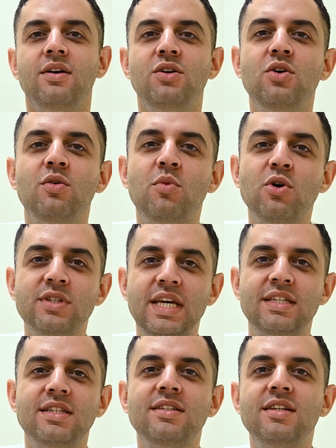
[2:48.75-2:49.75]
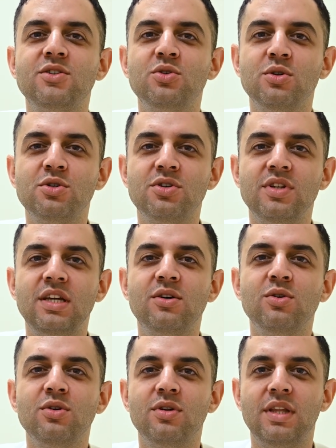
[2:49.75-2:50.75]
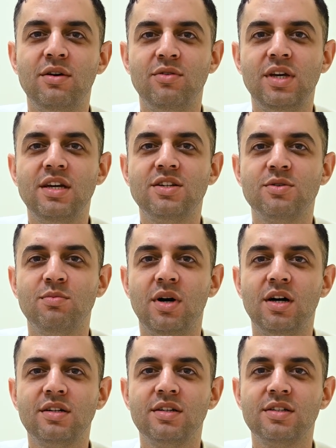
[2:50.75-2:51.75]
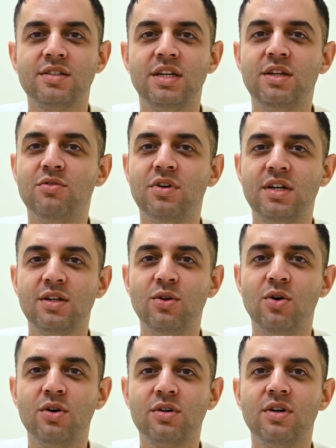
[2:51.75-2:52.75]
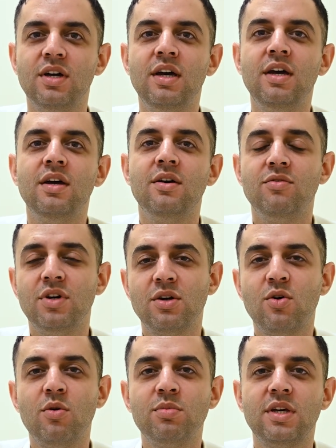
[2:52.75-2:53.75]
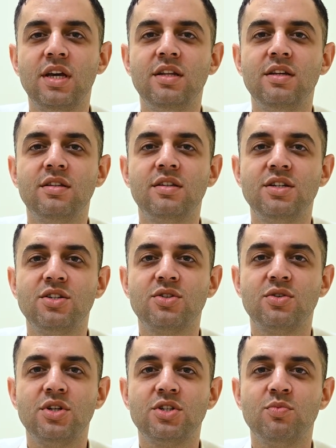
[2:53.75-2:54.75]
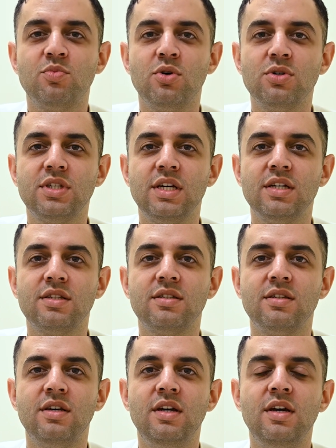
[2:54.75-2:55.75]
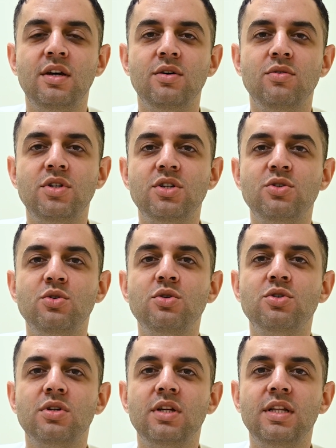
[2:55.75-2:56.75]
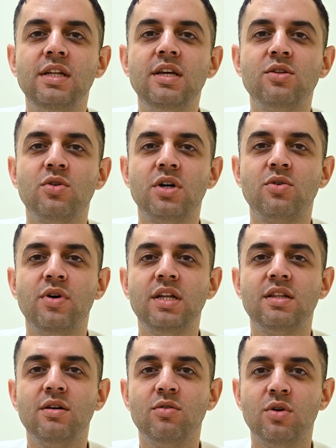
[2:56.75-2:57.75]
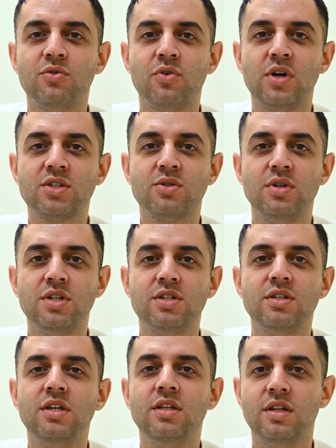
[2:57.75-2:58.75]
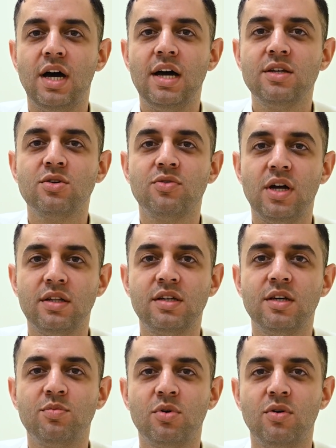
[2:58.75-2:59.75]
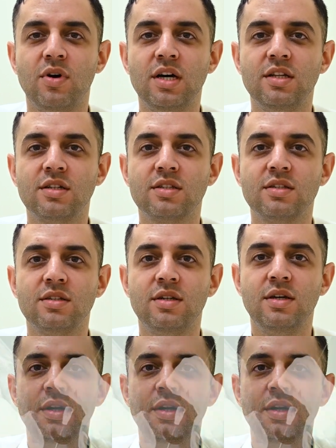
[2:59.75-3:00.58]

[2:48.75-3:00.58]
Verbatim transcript: You know, most existing solutions included navigation markers and a very long, very complicated registration process, which is usually leading to a great level of frustration in the eyes of healthcare providers.